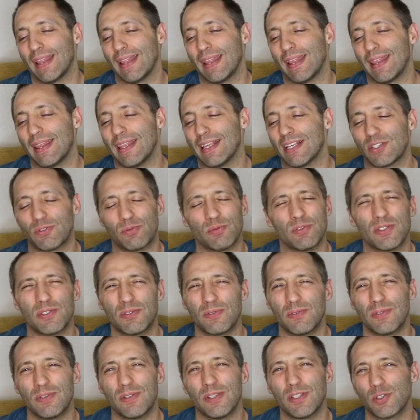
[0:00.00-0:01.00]
this
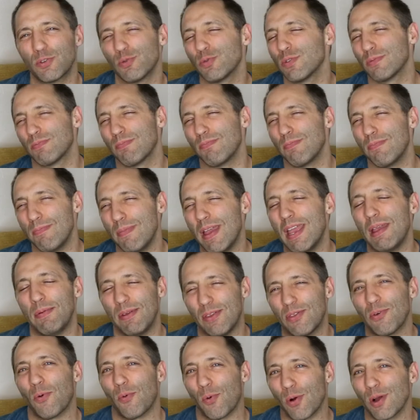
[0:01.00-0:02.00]
was
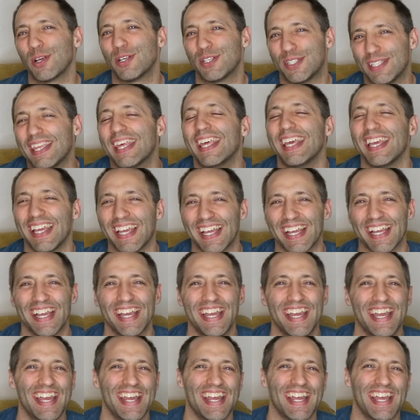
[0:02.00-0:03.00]
maybe the worst thing
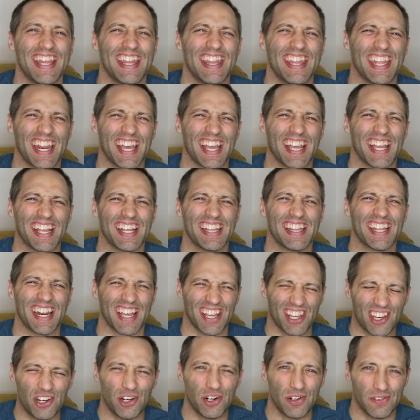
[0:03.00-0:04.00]
that
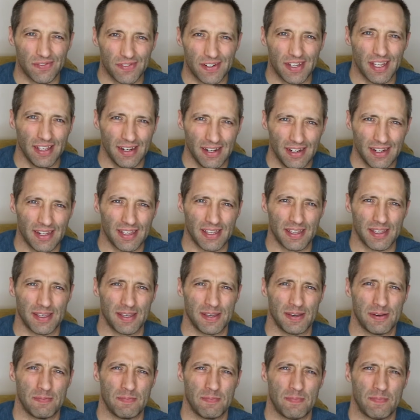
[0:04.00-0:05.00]
I could have done to
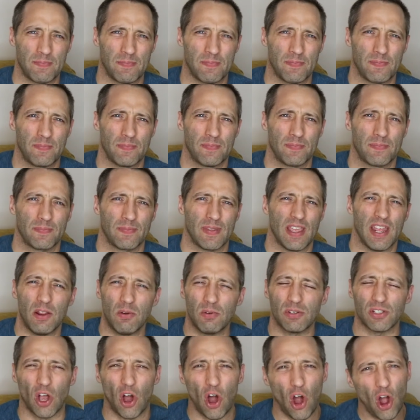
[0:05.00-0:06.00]
him, and it
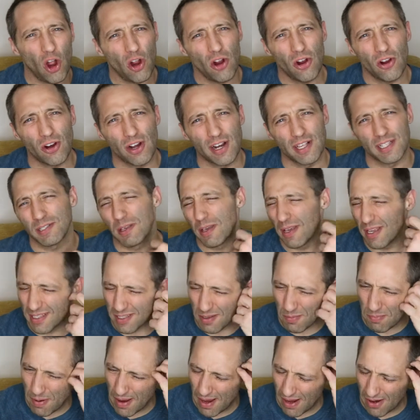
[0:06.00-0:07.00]
was hard as
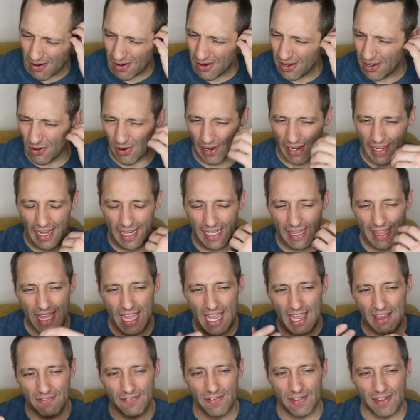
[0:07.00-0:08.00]
a parent. You know, I
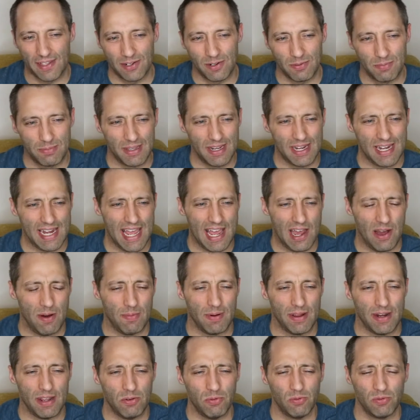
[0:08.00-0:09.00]
laugh a little bit now,
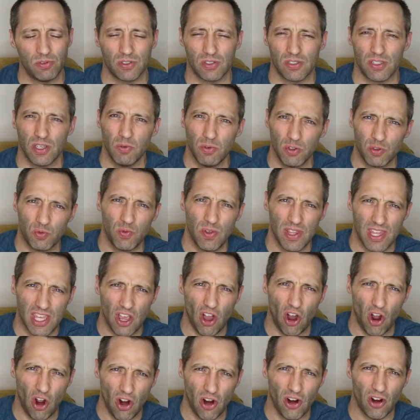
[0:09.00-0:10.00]
but it was really
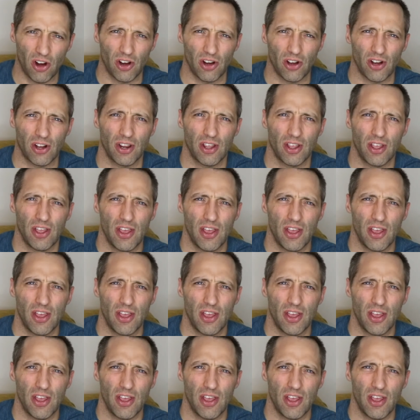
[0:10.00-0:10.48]
hard